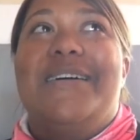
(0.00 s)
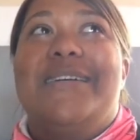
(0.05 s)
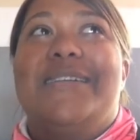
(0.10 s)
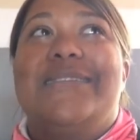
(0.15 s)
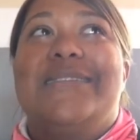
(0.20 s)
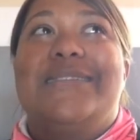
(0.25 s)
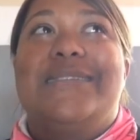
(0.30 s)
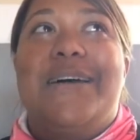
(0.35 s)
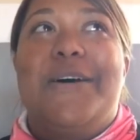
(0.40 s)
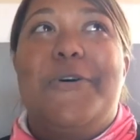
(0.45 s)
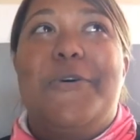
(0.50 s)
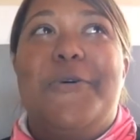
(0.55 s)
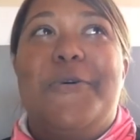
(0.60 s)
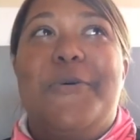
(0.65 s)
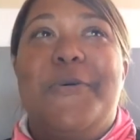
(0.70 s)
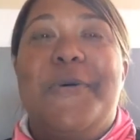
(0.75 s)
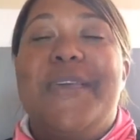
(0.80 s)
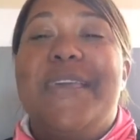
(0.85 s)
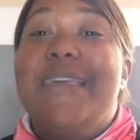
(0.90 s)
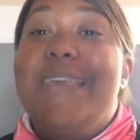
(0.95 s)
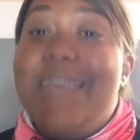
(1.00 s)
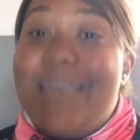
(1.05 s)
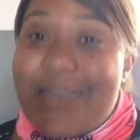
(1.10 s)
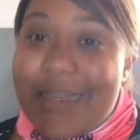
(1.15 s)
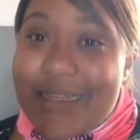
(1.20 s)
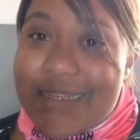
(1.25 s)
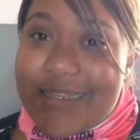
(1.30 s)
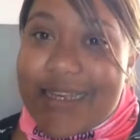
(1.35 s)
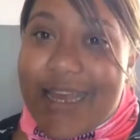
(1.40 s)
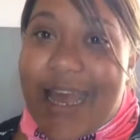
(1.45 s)
So
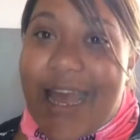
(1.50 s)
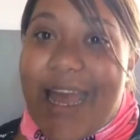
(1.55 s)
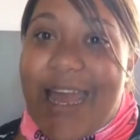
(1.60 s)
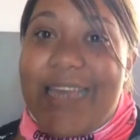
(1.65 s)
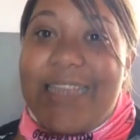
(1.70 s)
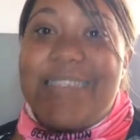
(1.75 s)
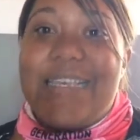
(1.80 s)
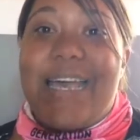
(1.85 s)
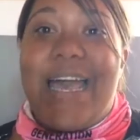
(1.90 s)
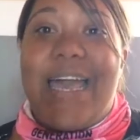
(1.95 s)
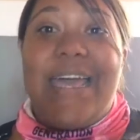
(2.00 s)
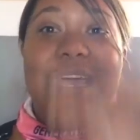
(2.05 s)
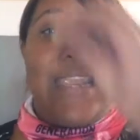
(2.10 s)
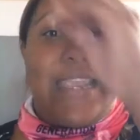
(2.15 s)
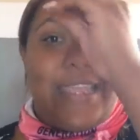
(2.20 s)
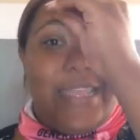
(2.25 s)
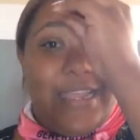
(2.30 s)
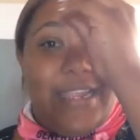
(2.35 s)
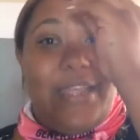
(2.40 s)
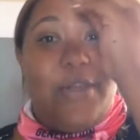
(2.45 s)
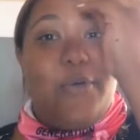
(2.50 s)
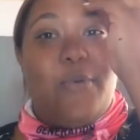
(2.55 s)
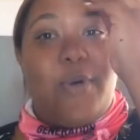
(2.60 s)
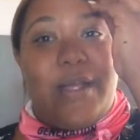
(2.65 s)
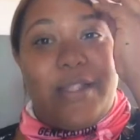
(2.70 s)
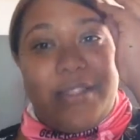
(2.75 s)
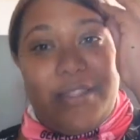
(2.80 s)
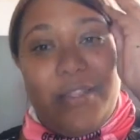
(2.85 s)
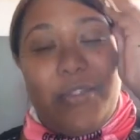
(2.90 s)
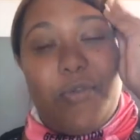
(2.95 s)
yes, guys, I really
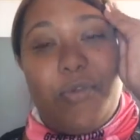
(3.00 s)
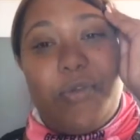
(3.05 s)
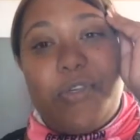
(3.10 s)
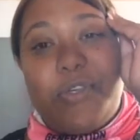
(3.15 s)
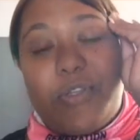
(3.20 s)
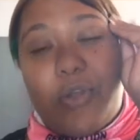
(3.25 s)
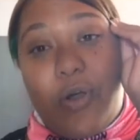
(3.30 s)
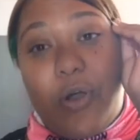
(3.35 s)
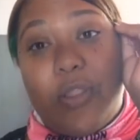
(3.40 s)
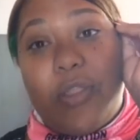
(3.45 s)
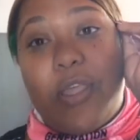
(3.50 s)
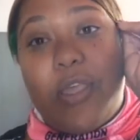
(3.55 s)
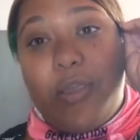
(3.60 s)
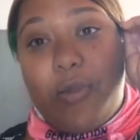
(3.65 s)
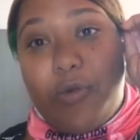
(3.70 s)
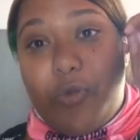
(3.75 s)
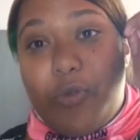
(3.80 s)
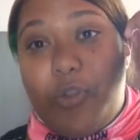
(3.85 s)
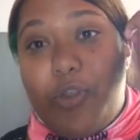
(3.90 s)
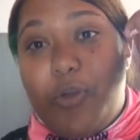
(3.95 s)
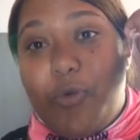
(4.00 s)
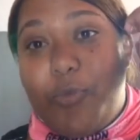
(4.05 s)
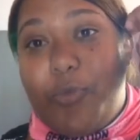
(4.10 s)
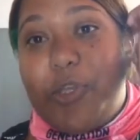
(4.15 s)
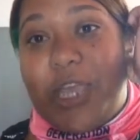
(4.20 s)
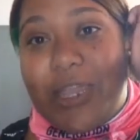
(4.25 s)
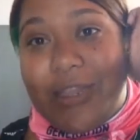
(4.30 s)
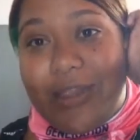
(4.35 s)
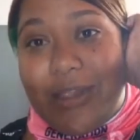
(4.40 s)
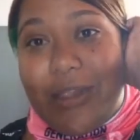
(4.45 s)
wanted to start a YouTube
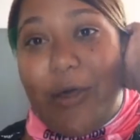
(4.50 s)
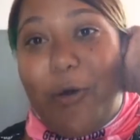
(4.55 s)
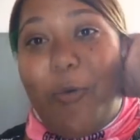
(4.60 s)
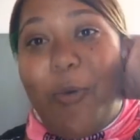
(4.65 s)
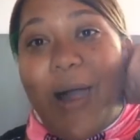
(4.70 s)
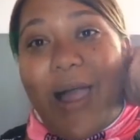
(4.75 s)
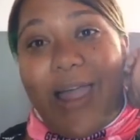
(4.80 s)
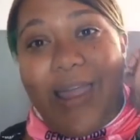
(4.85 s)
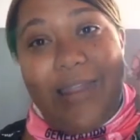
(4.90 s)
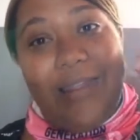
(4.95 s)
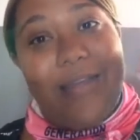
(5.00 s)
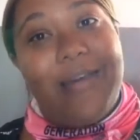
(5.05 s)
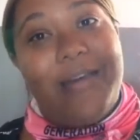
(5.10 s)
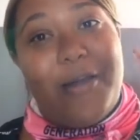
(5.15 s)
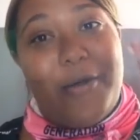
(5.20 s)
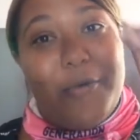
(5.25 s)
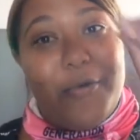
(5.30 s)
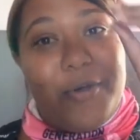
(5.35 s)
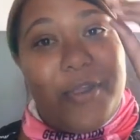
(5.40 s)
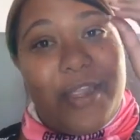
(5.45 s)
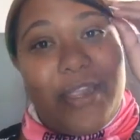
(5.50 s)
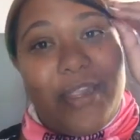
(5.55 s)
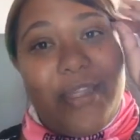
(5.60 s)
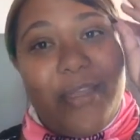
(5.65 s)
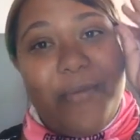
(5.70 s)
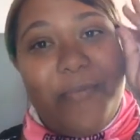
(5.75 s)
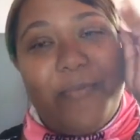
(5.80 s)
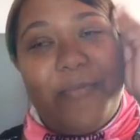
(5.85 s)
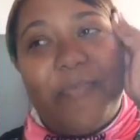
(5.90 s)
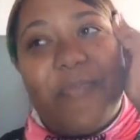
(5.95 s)
channel a while ago
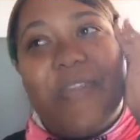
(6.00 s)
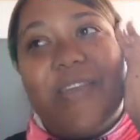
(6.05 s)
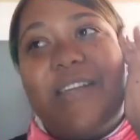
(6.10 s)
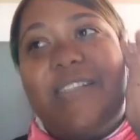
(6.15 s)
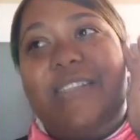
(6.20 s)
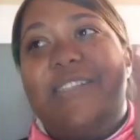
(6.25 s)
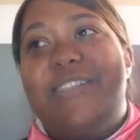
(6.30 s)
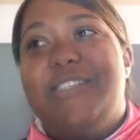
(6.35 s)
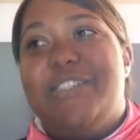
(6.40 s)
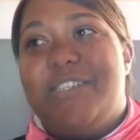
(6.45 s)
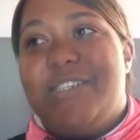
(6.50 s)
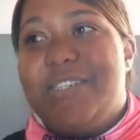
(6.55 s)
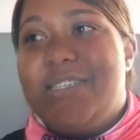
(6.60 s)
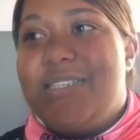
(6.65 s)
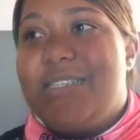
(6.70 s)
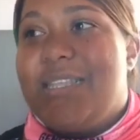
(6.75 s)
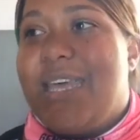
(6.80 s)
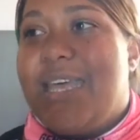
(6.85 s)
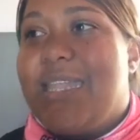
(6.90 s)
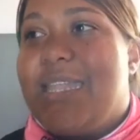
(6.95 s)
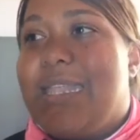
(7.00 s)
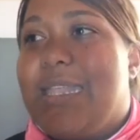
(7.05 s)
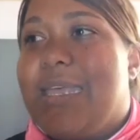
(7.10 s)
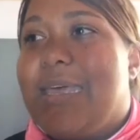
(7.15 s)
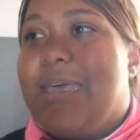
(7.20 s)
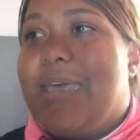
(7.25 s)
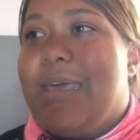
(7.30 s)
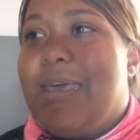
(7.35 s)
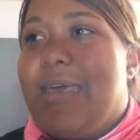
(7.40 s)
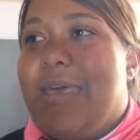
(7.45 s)
already. It's just that,
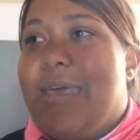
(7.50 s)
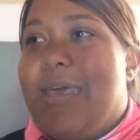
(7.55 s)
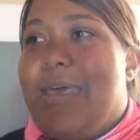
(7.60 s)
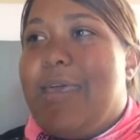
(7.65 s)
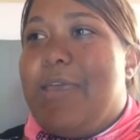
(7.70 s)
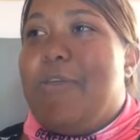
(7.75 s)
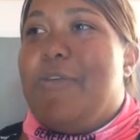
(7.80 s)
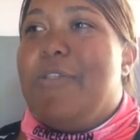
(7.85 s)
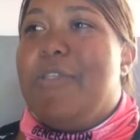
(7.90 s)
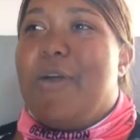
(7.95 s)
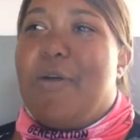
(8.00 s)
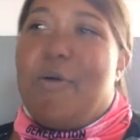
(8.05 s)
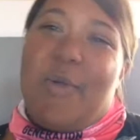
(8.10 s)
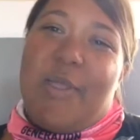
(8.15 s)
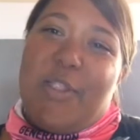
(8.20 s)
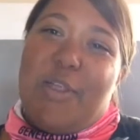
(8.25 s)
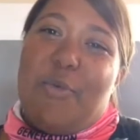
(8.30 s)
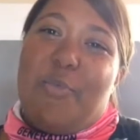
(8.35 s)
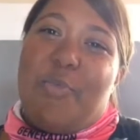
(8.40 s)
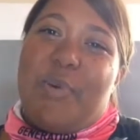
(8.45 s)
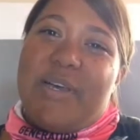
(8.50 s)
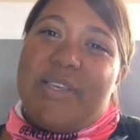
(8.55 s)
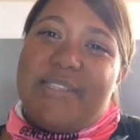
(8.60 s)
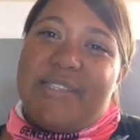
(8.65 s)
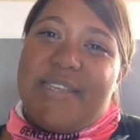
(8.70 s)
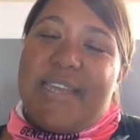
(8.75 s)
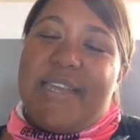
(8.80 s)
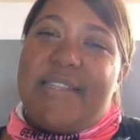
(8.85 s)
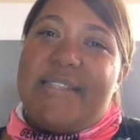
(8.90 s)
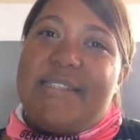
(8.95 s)
you know, when you're
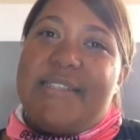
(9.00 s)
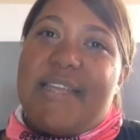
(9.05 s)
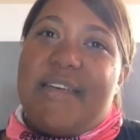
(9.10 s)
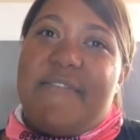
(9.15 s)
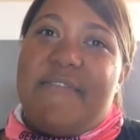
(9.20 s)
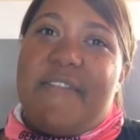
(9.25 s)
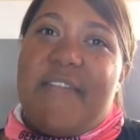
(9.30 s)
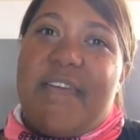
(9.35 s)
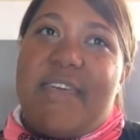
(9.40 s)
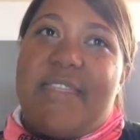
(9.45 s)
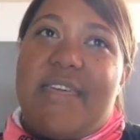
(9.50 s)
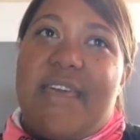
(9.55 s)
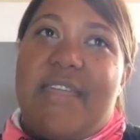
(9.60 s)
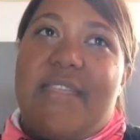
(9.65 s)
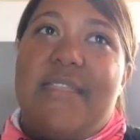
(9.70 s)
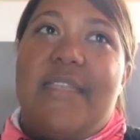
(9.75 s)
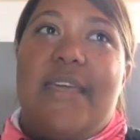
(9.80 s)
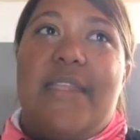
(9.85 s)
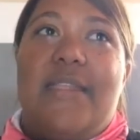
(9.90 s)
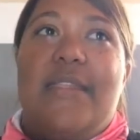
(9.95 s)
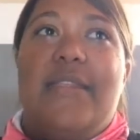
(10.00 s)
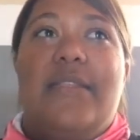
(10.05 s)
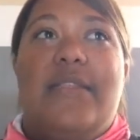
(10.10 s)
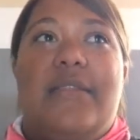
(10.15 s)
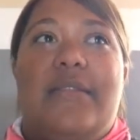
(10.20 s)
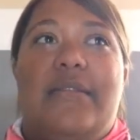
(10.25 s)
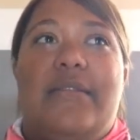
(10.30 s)
busy and stuff like that, and